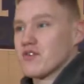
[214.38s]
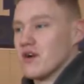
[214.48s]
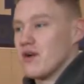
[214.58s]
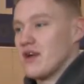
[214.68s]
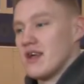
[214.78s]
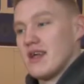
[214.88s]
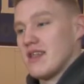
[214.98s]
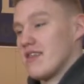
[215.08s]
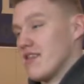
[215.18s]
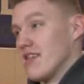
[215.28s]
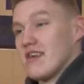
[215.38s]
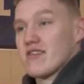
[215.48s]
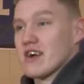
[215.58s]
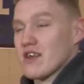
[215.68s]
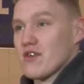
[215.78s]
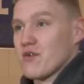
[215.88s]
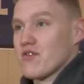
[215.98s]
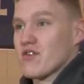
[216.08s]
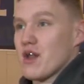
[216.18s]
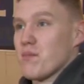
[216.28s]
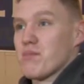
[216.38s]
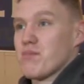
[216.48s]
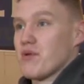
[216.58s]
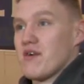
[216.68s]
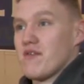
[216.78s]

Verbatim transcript: So the least I can do is try to put